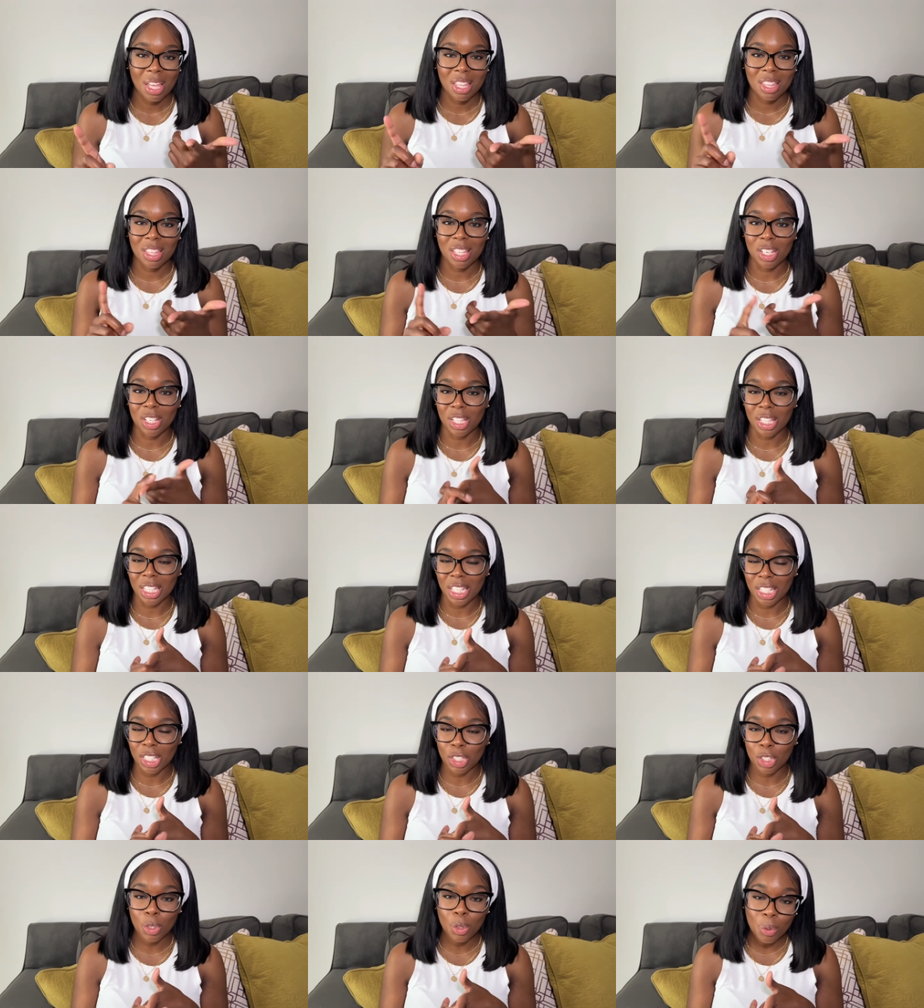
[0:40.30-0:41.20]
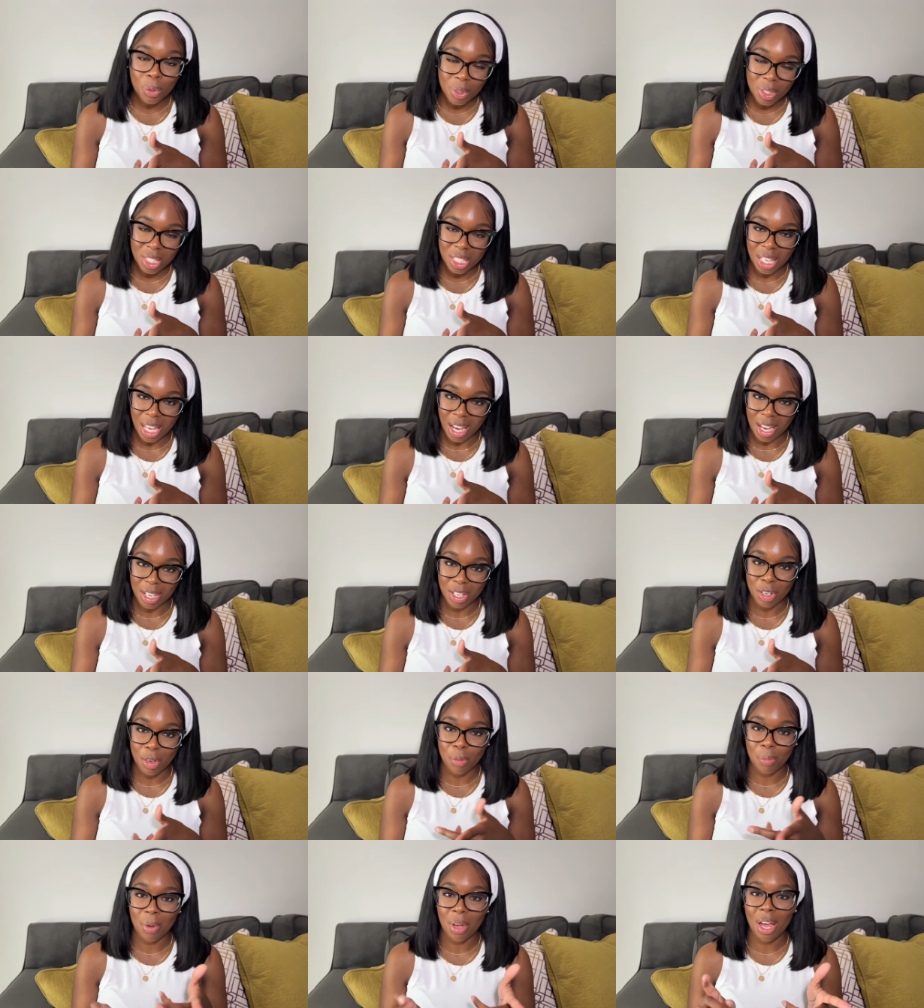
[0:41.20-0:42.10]
the link to the
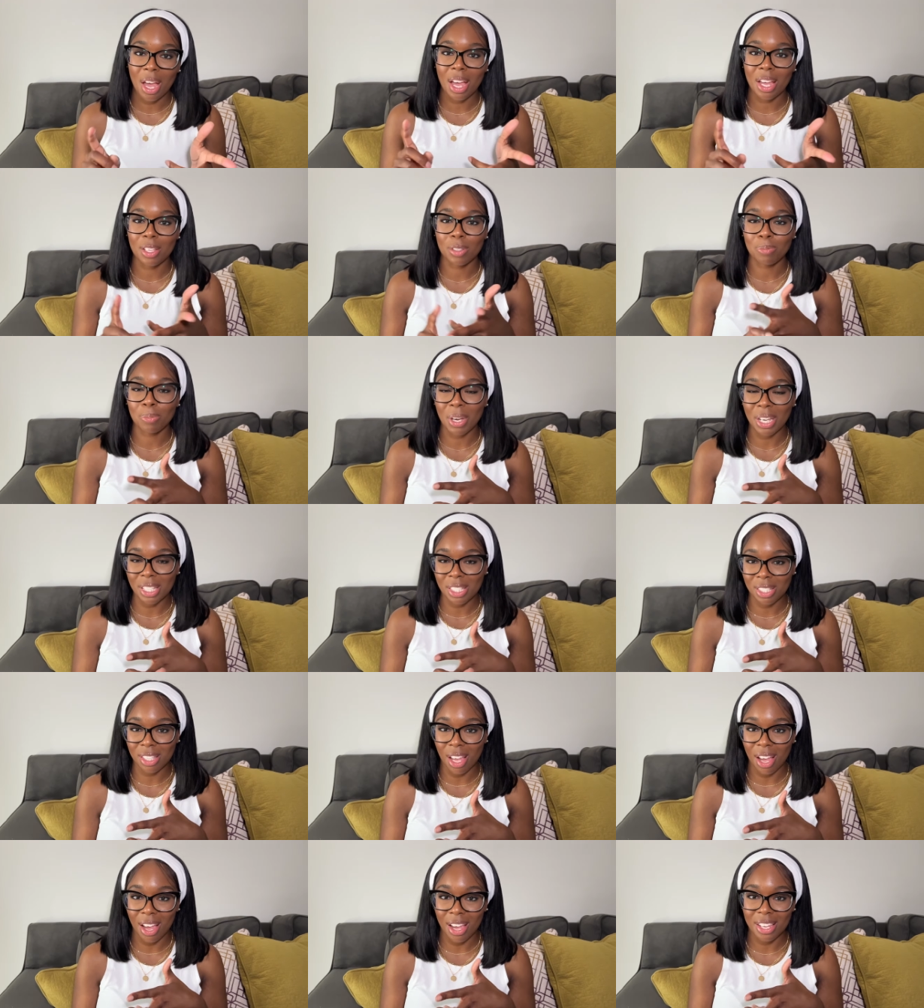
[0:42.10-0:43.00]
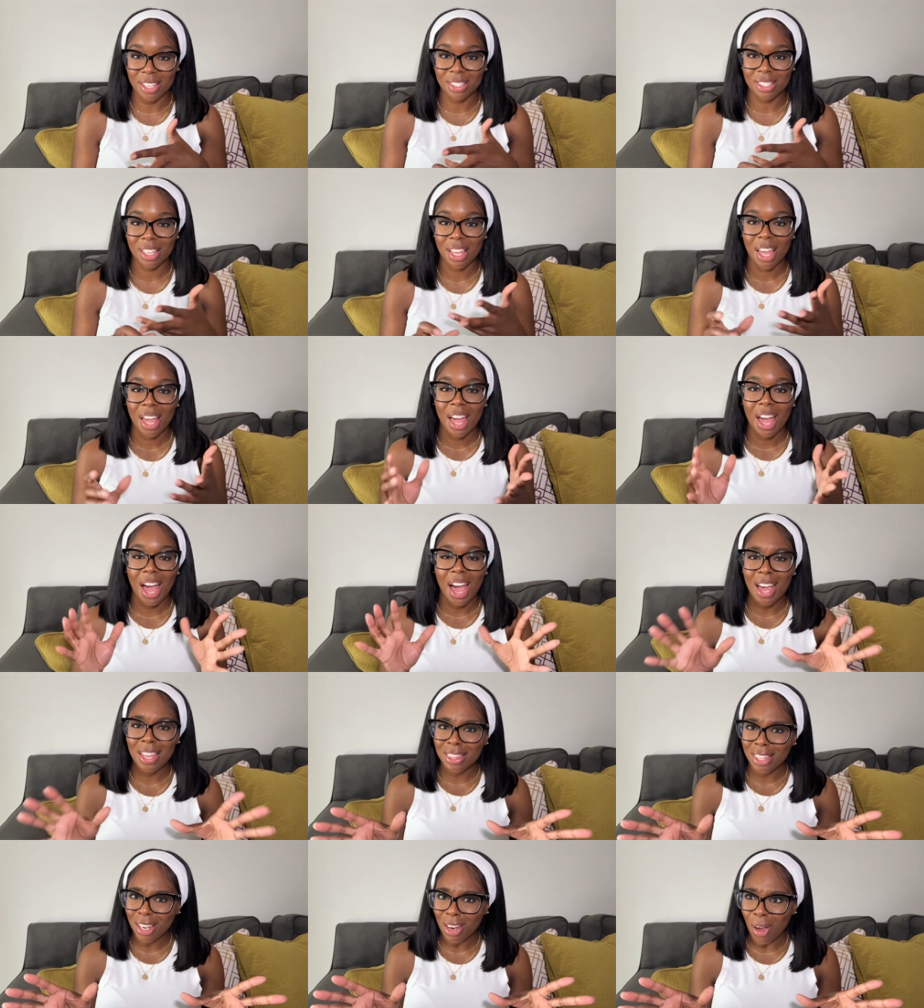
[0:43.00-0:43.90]
item and my size,
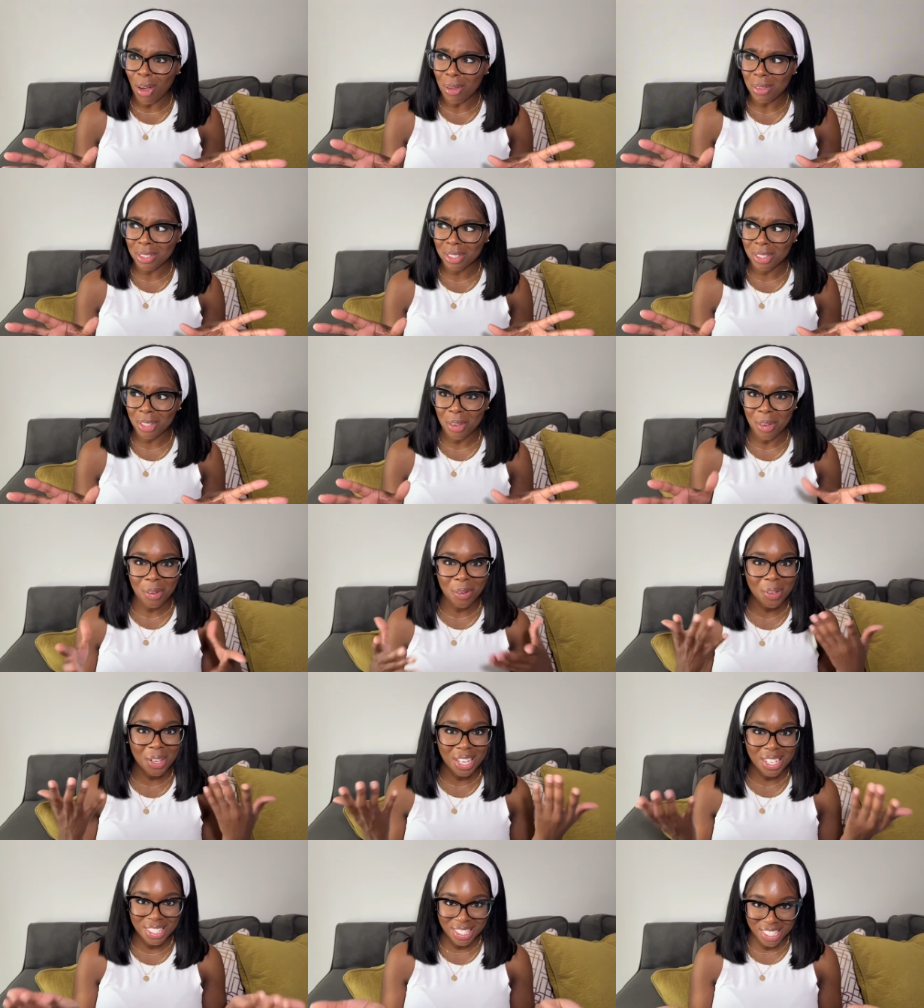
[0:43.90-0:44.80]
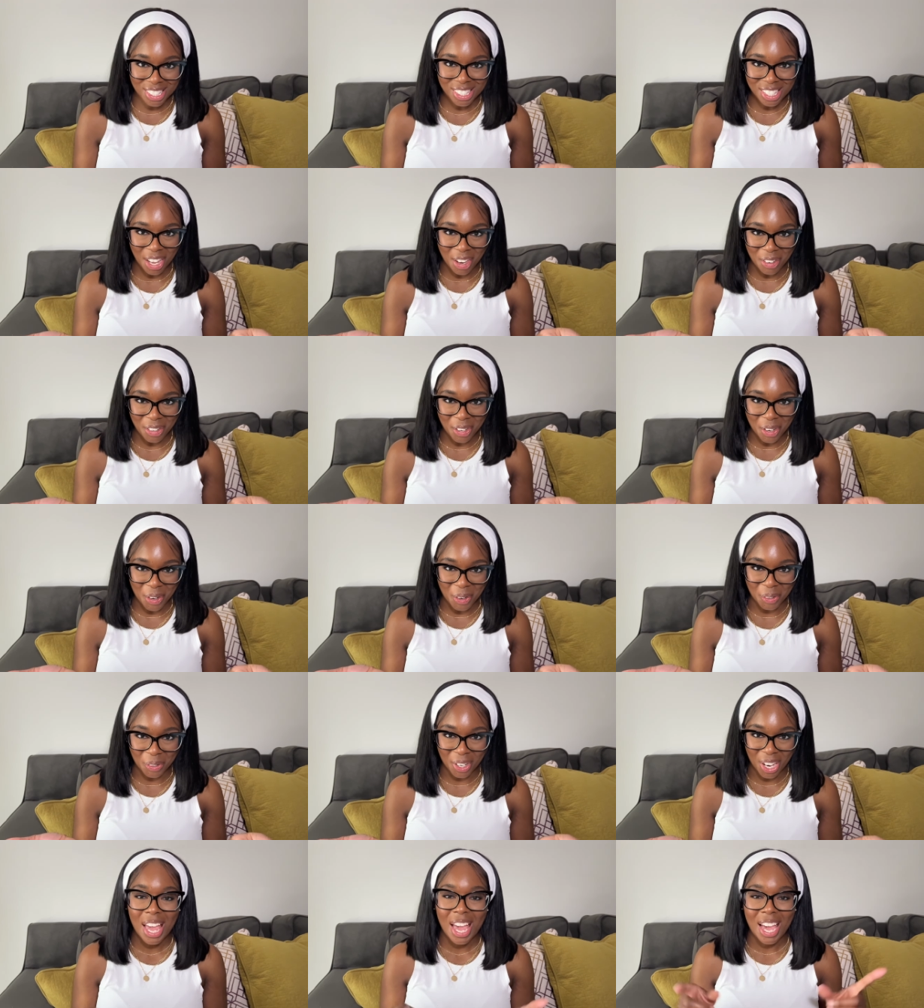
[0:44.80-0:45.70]
and then also a discount
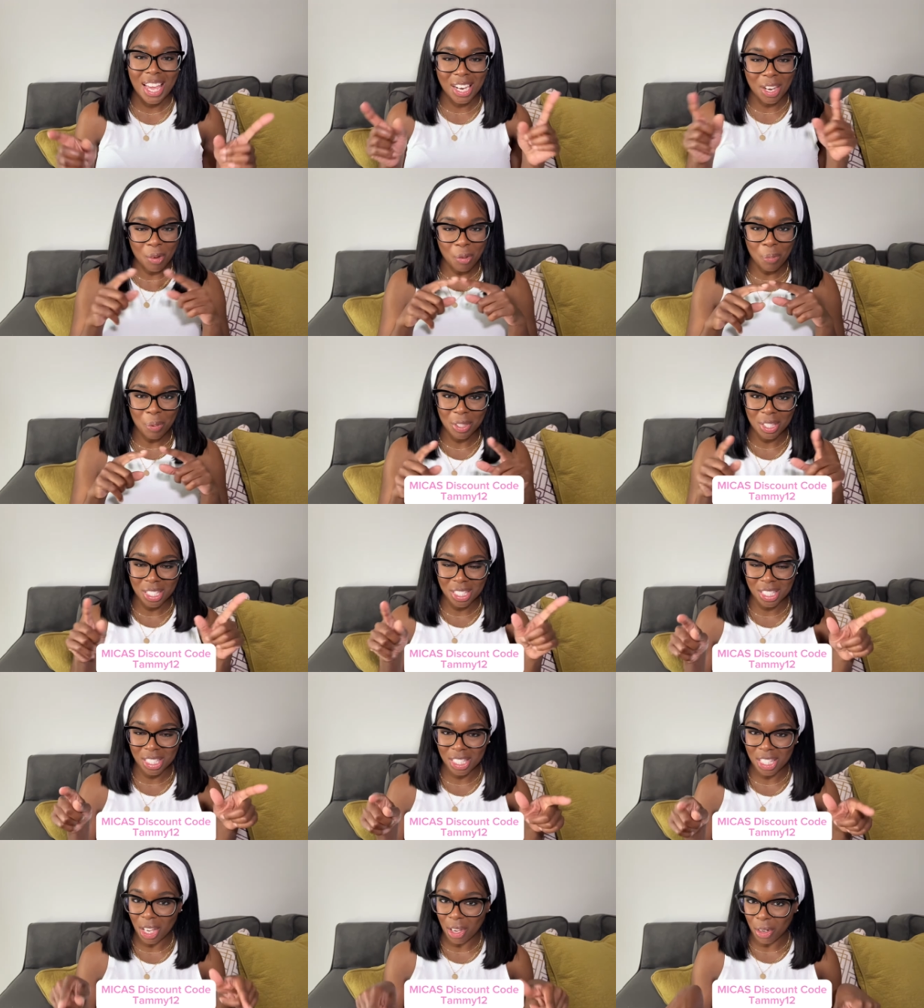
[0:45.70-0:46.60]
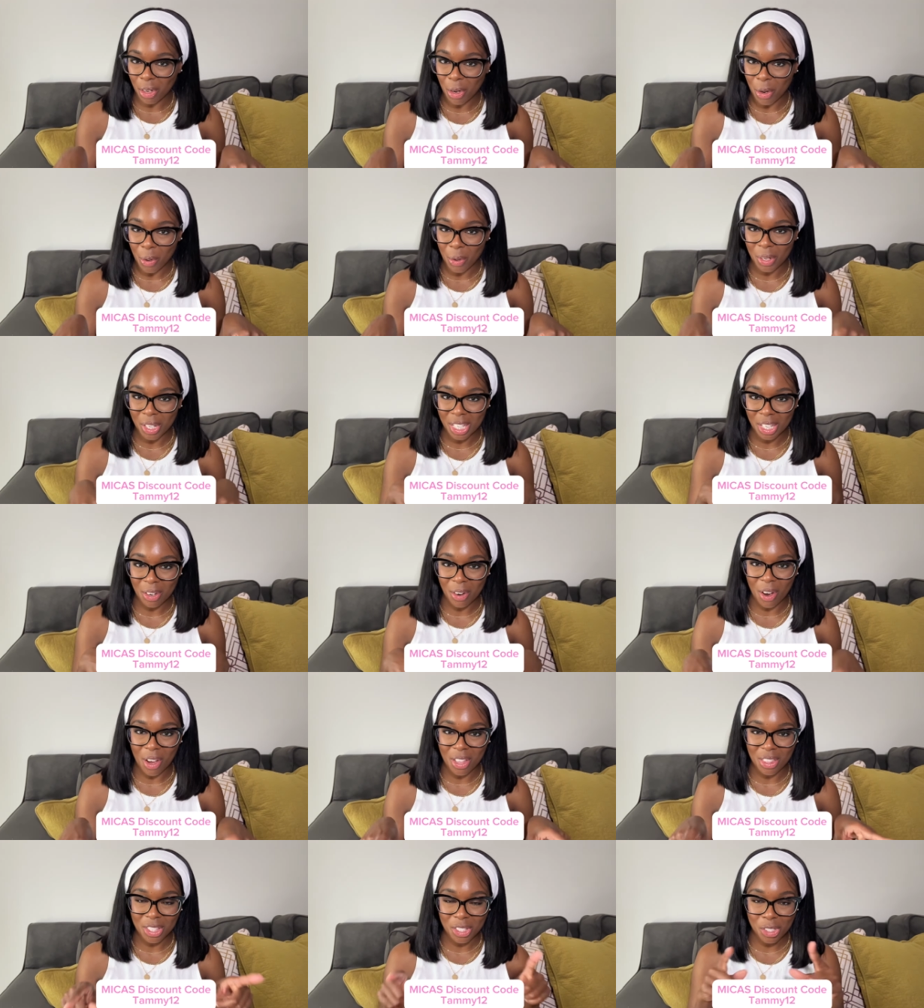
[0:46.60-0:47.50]
code. And I will put the discount code here
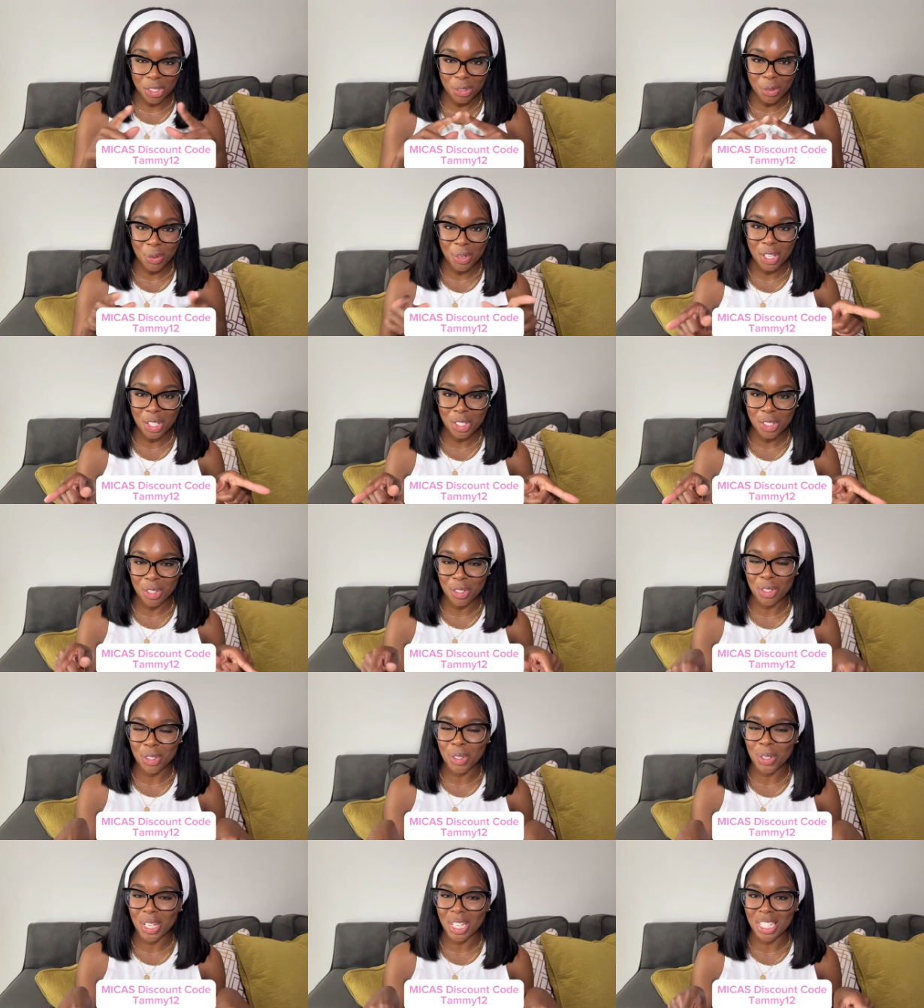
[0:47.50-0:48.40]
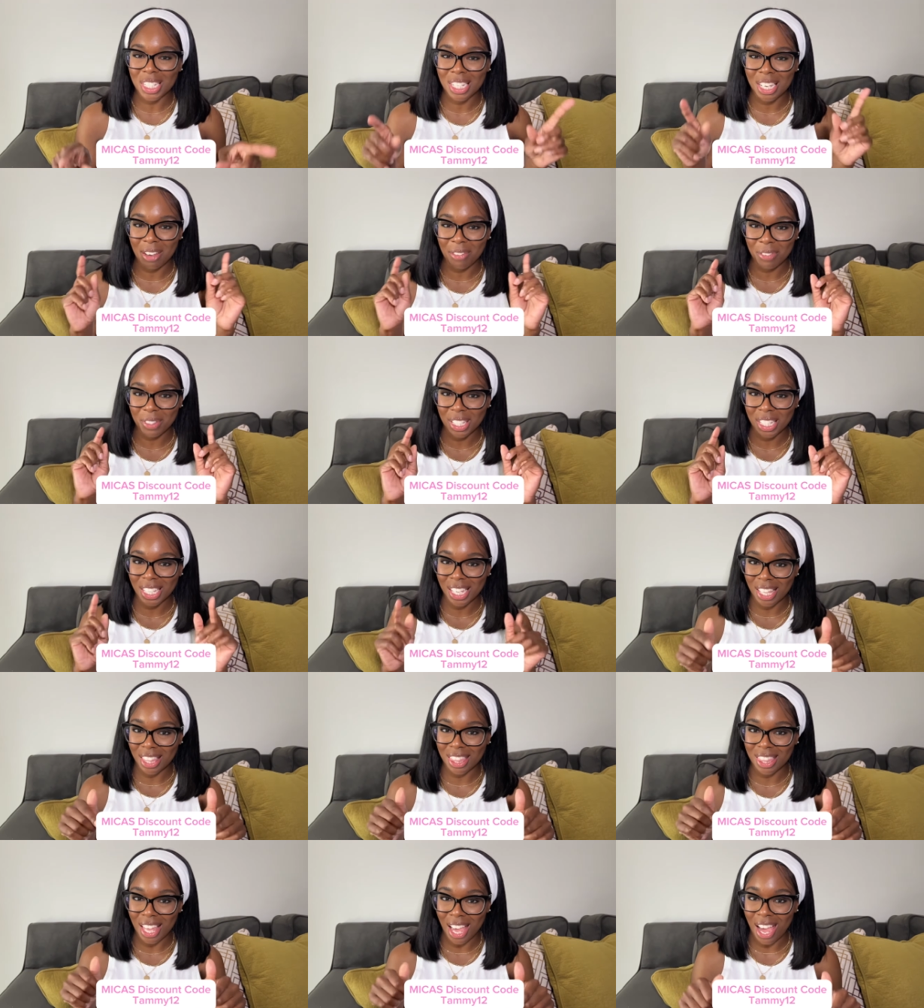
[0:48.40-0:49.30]
on the screen so you can definitely
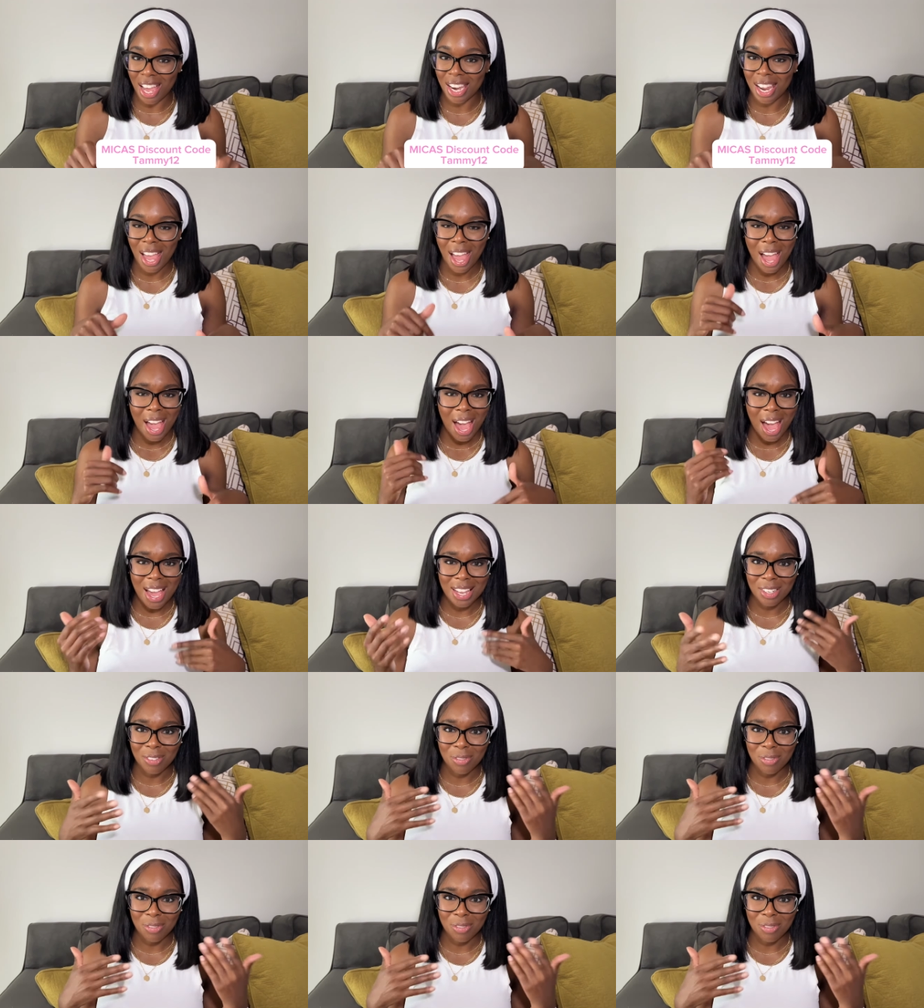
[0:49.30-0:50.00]
get that and